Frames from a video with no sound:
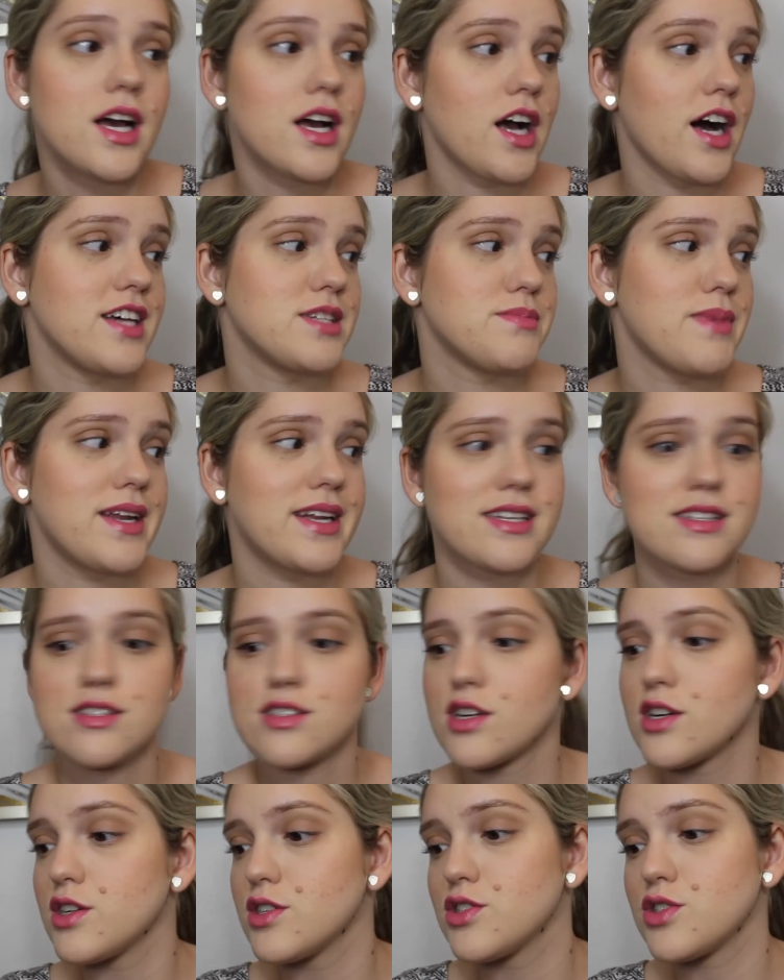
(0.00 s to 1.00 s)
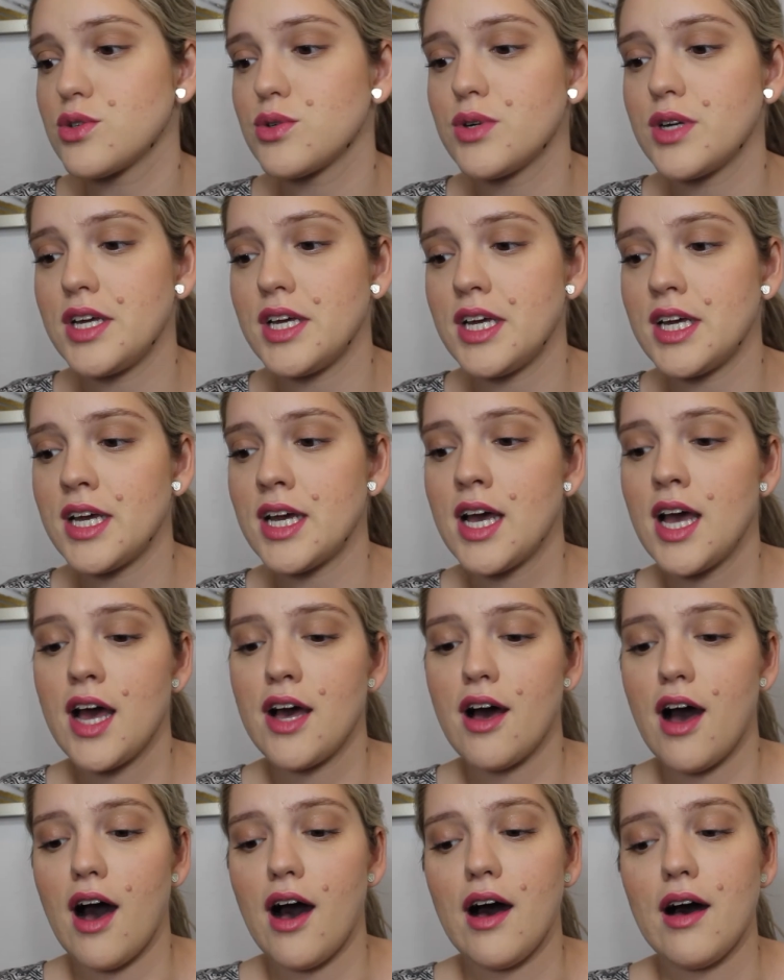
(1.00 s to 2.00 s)
Cosmetic surgery,
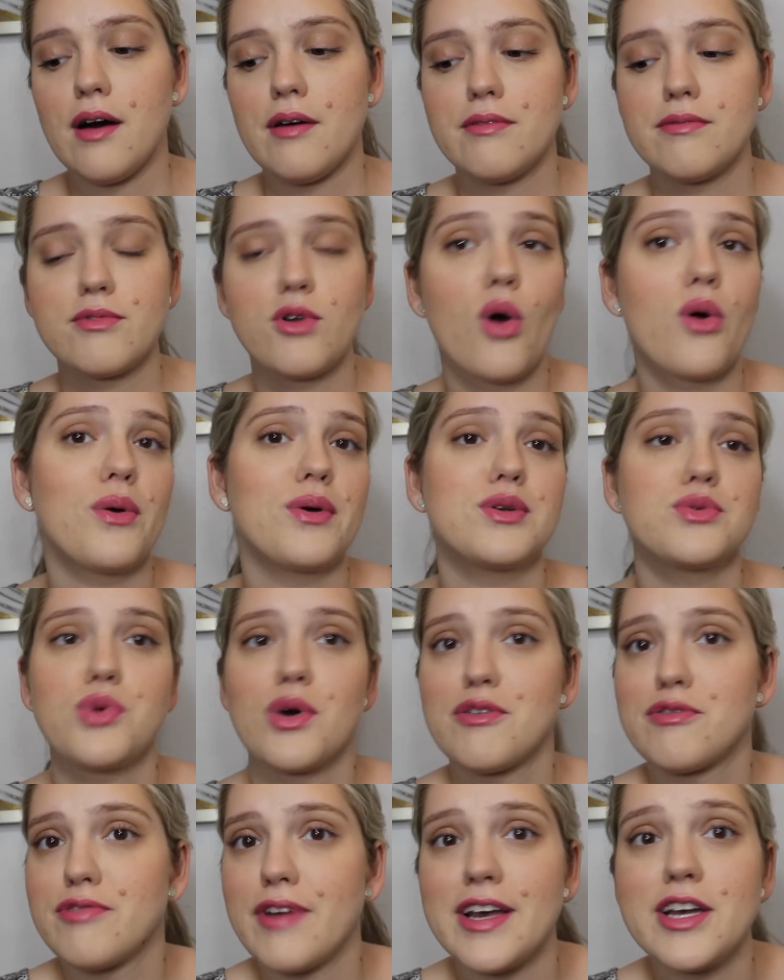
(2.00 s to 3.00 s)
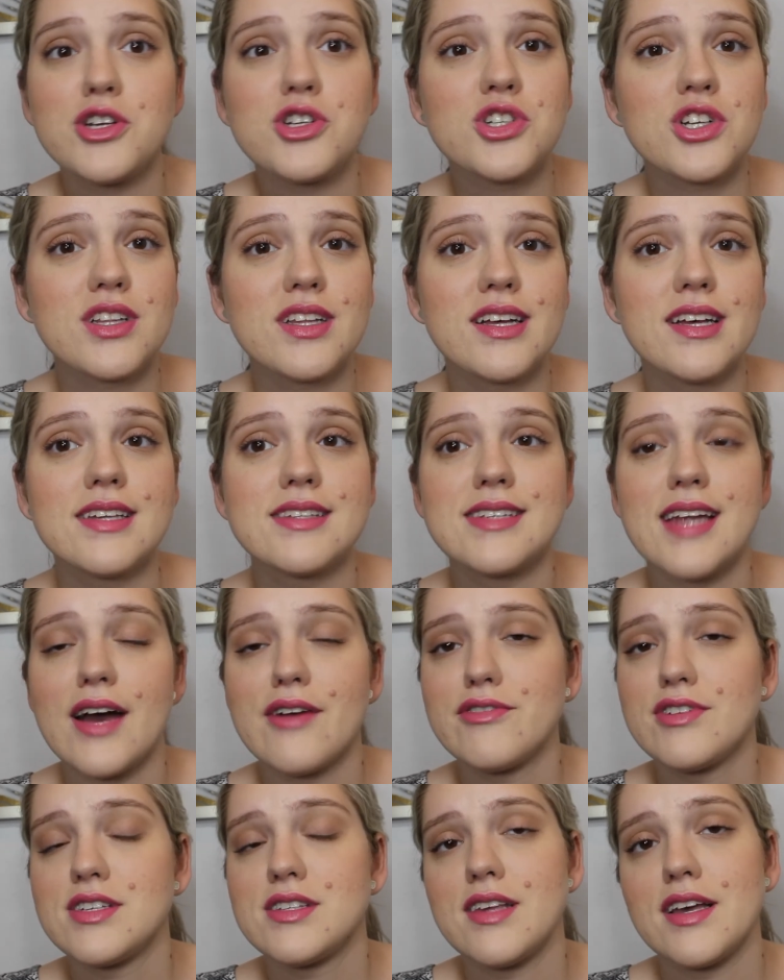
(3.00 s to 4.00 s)
go to a facialist
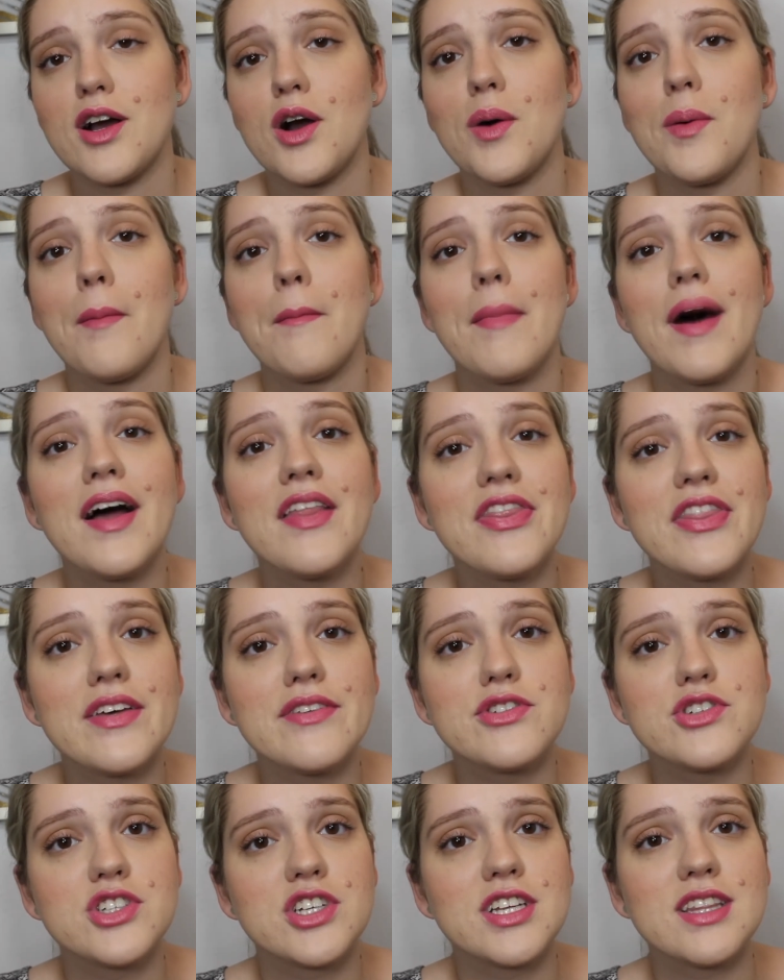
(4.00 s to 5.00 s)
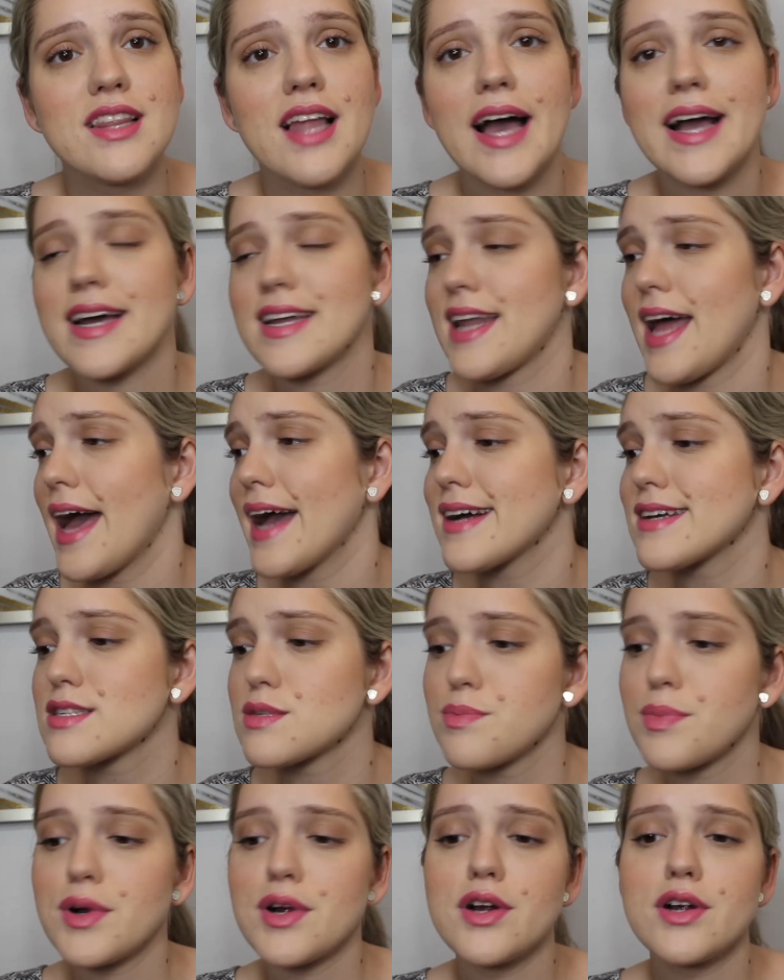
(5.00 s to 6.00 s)
every single month if she'd like, an
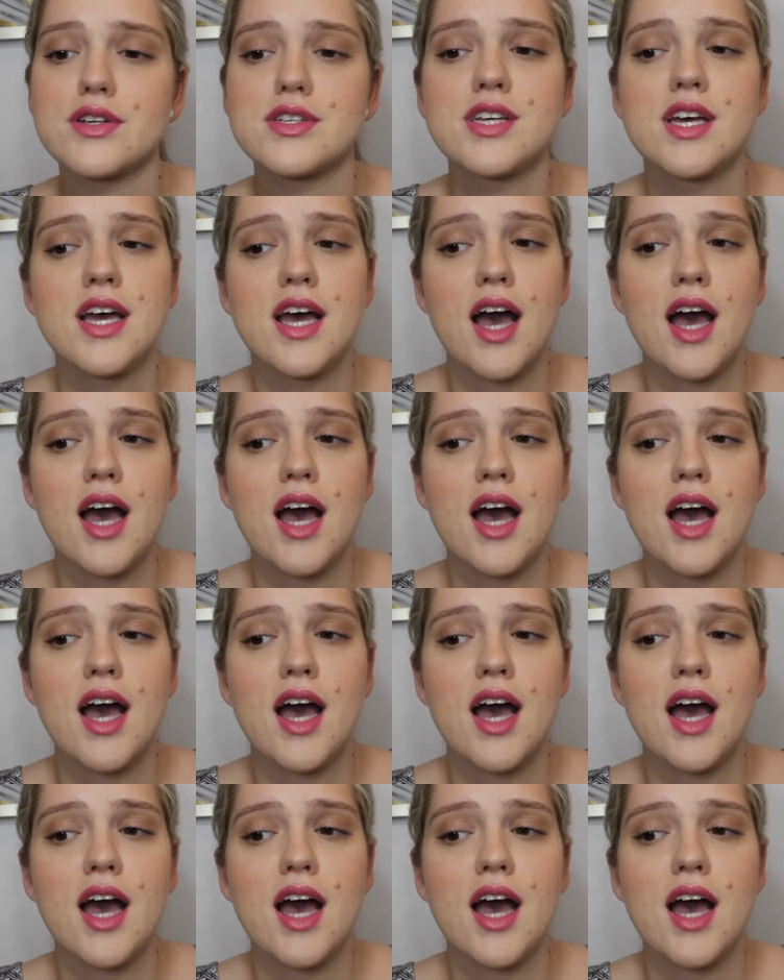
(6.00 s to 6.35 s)
expert,